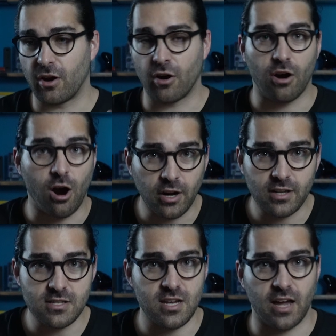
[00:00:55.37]
are
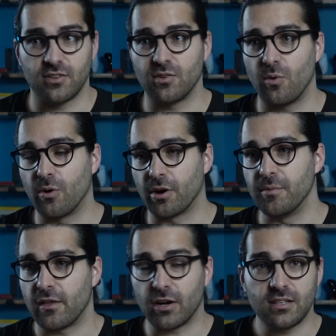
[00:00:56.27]
architects or
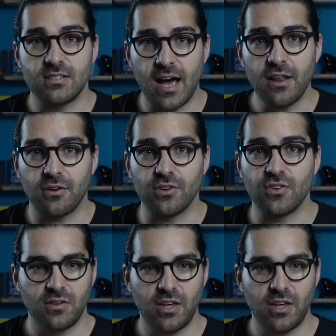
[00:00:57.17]
that are designers,